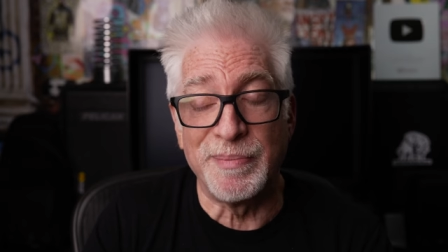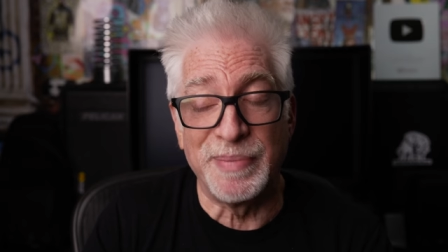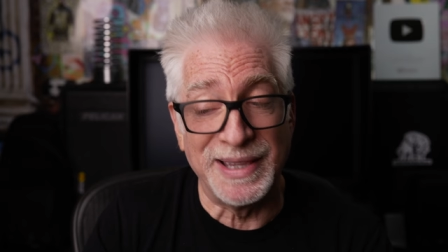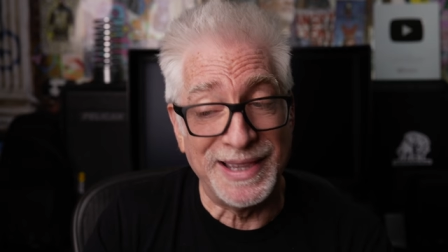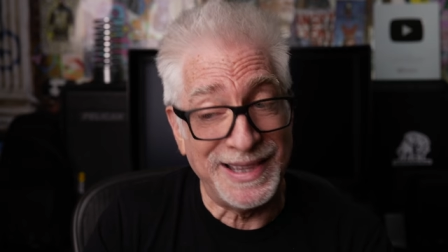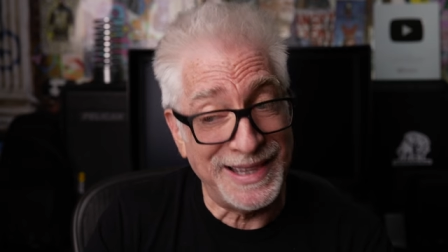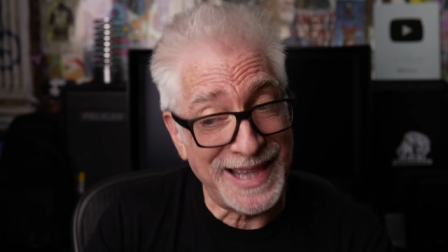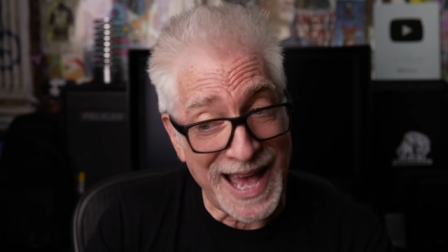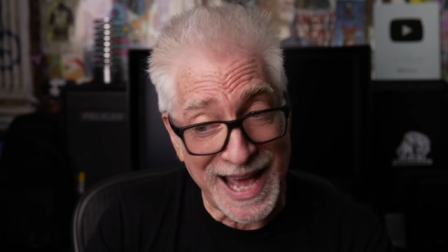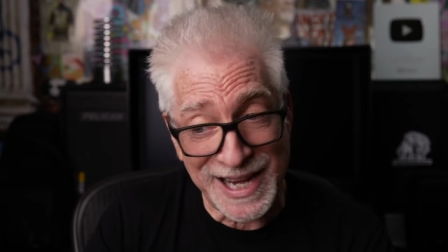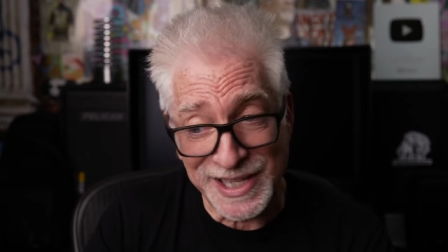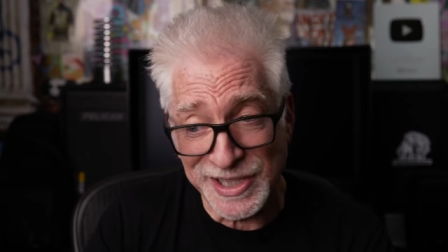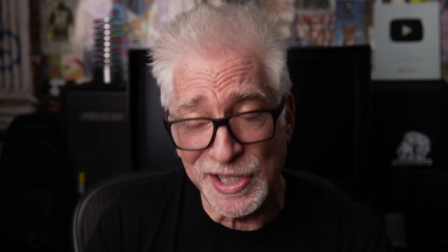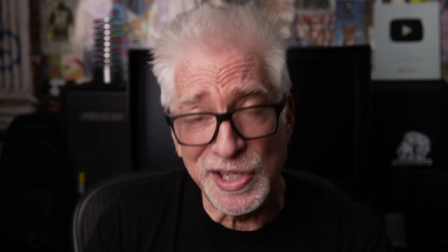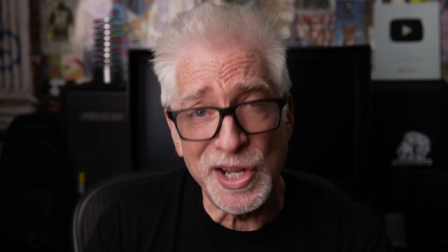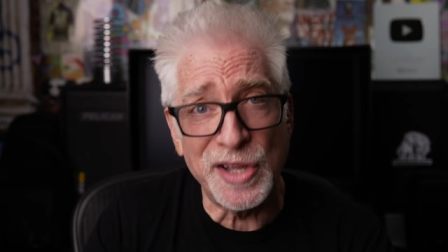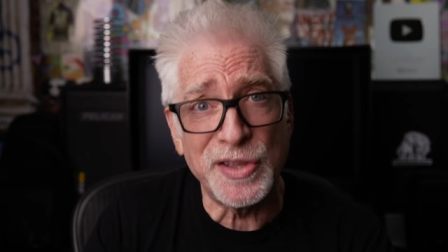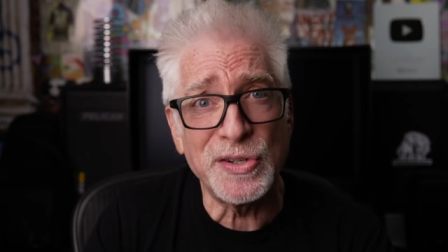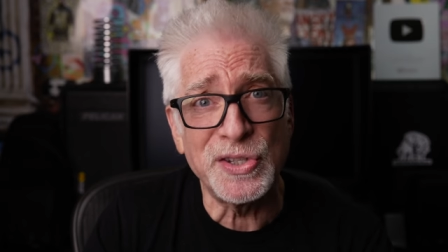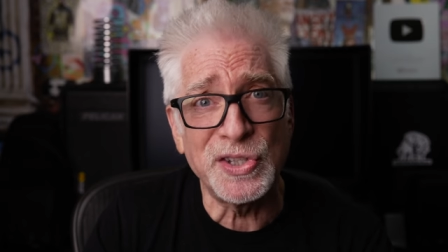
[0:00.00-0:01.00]
but that is
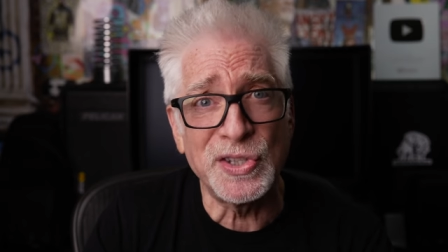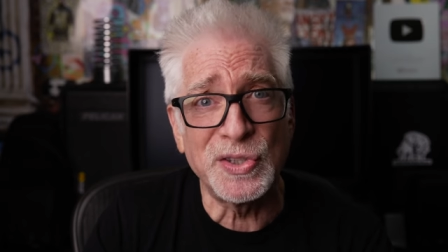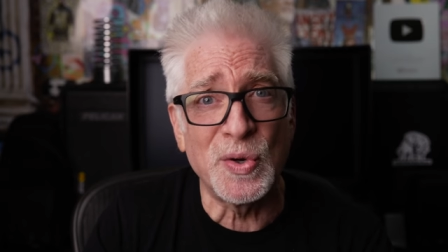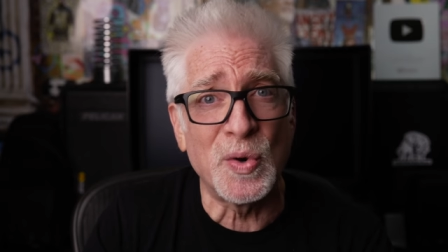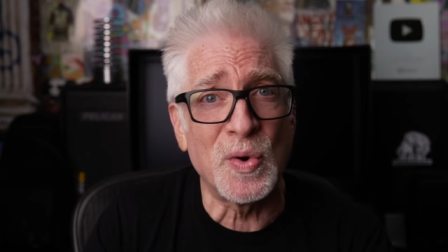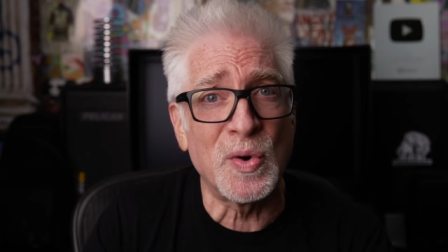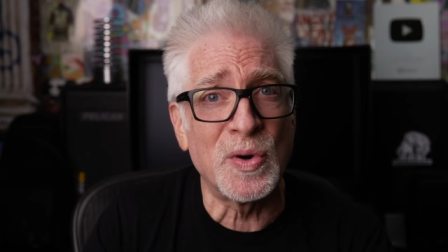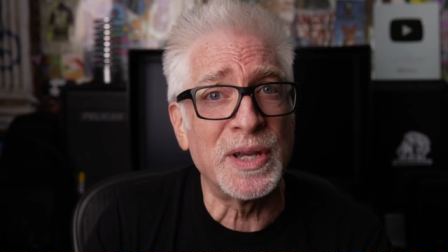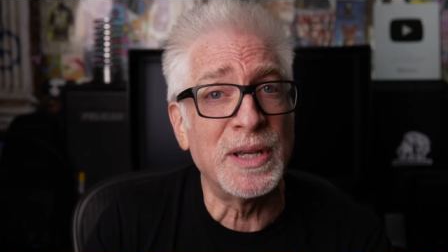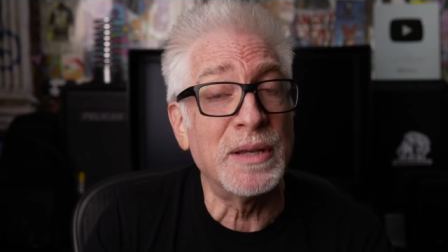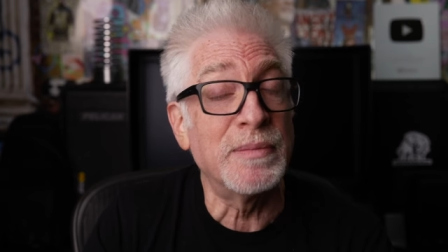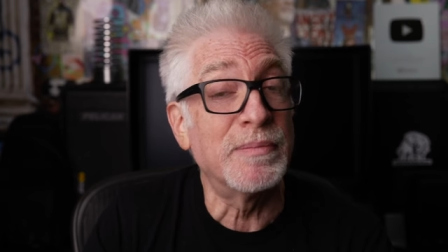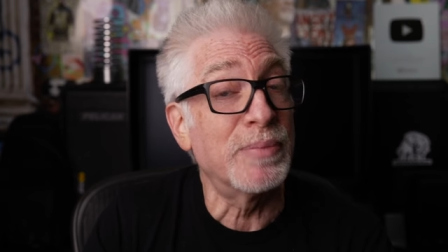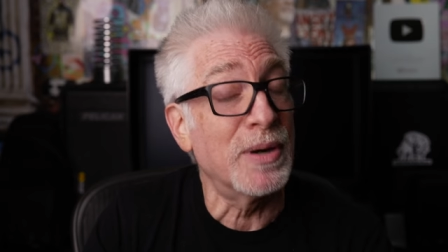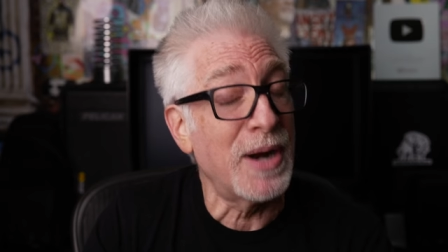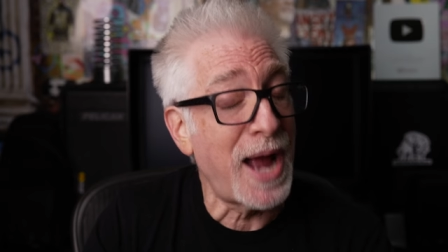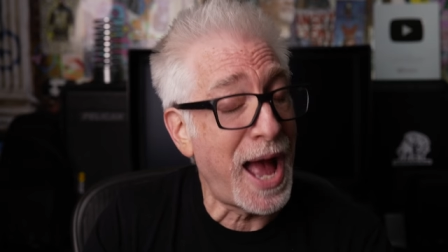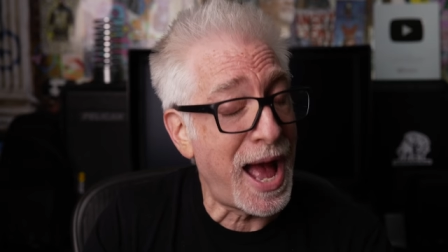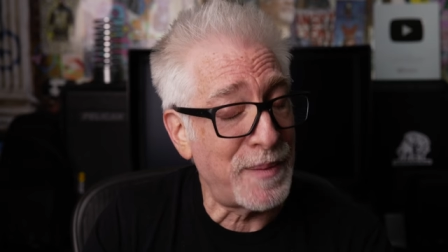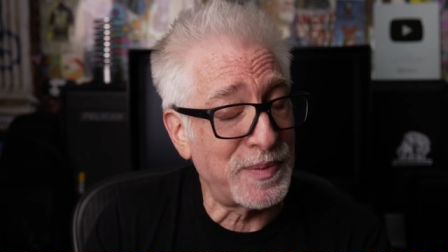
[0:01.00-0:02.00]
another story,
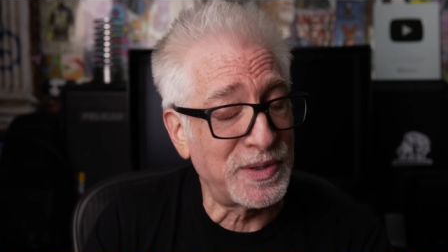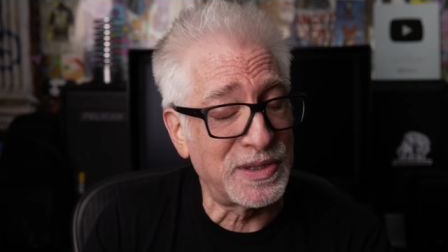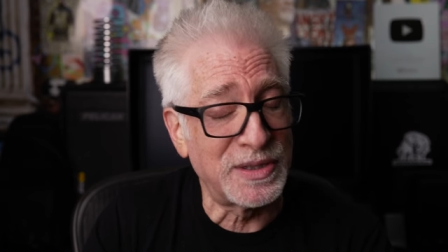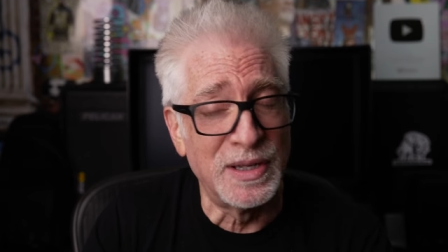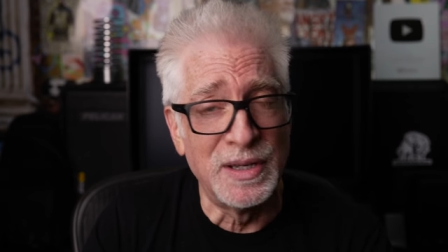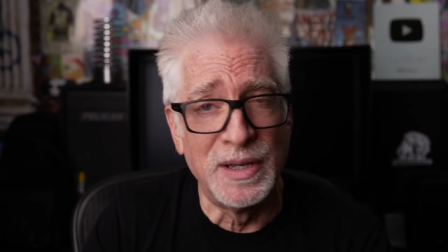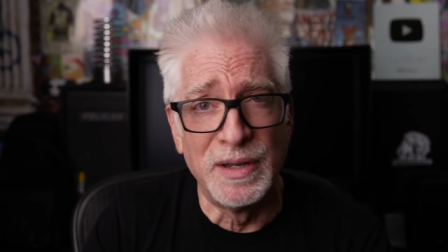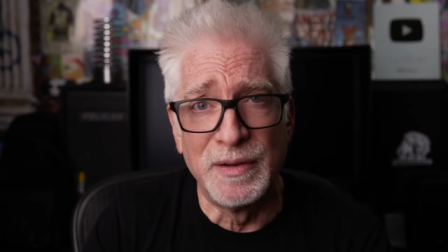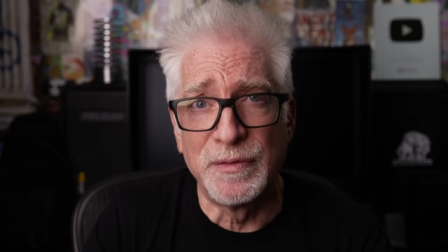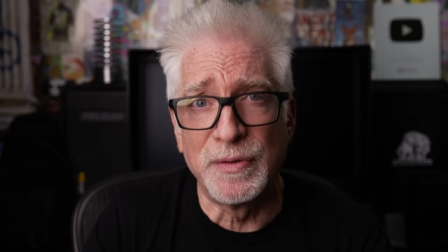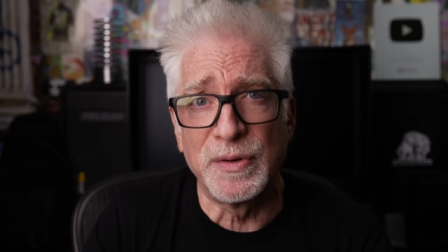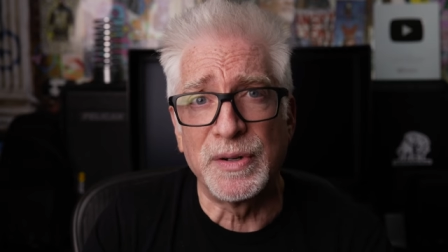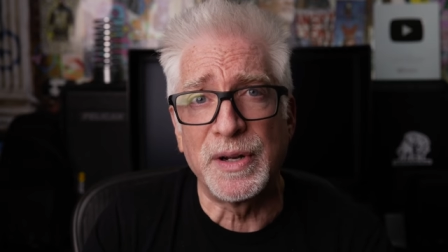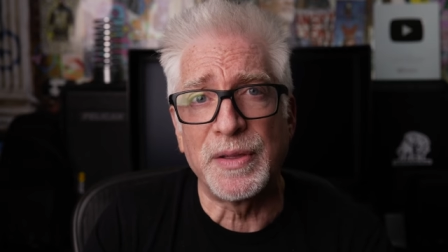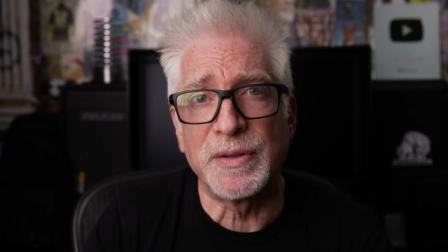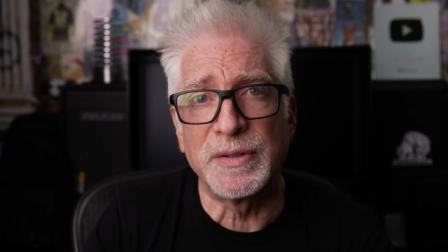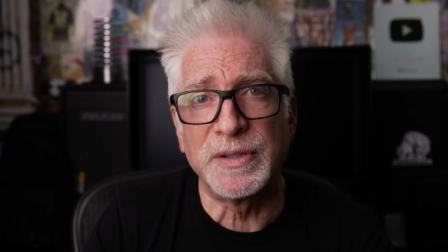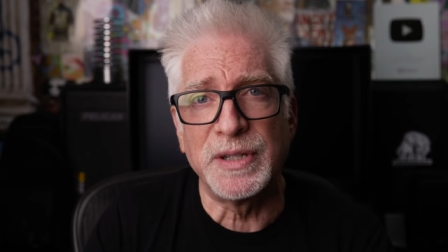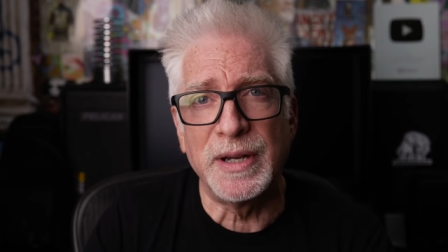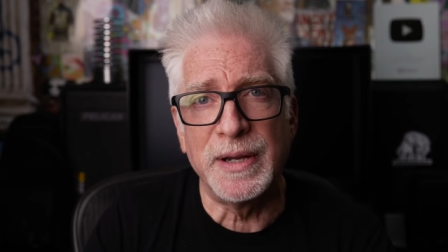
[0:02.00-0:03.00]
perhaps, for
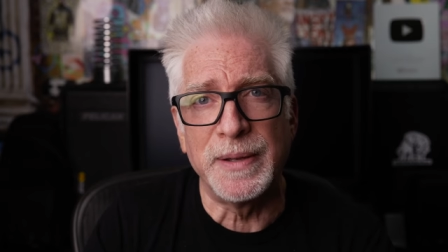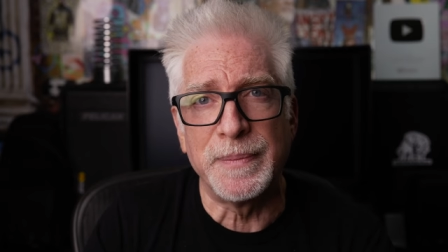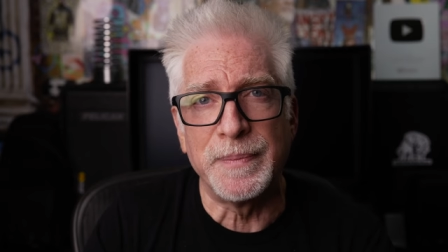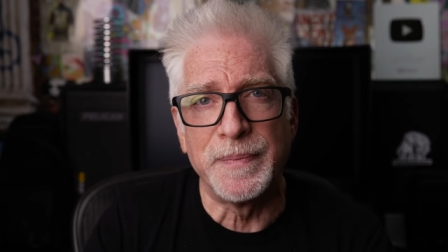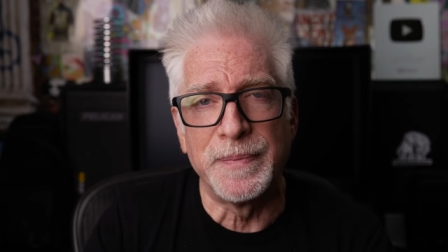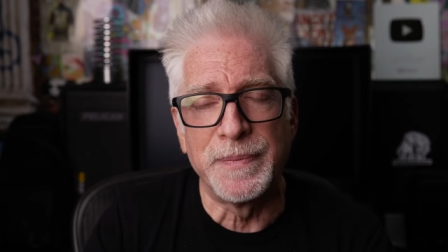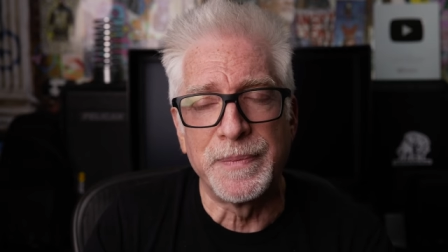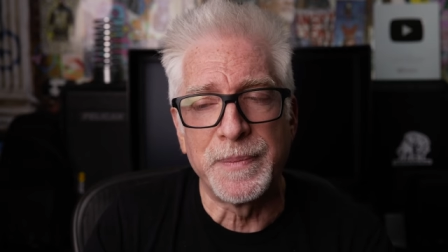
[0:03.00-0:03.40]
another time.